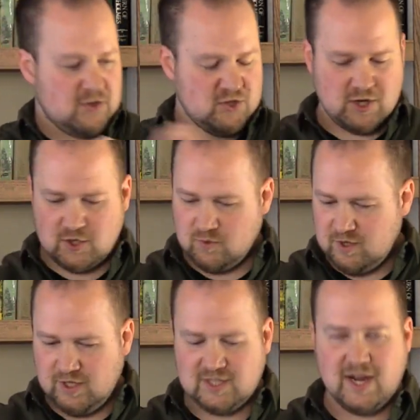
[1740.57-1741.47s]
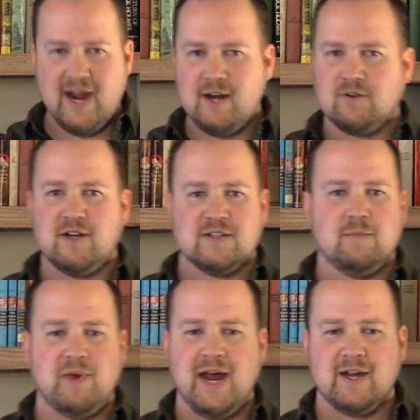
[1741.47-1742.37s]
stretch it really tight across the
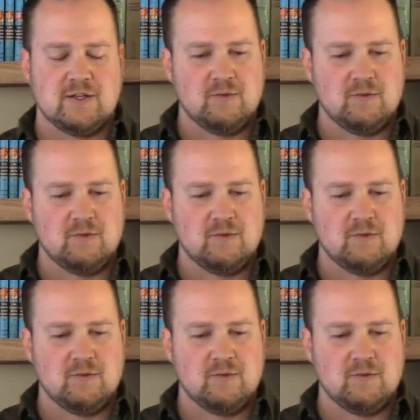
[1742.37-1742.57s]
back so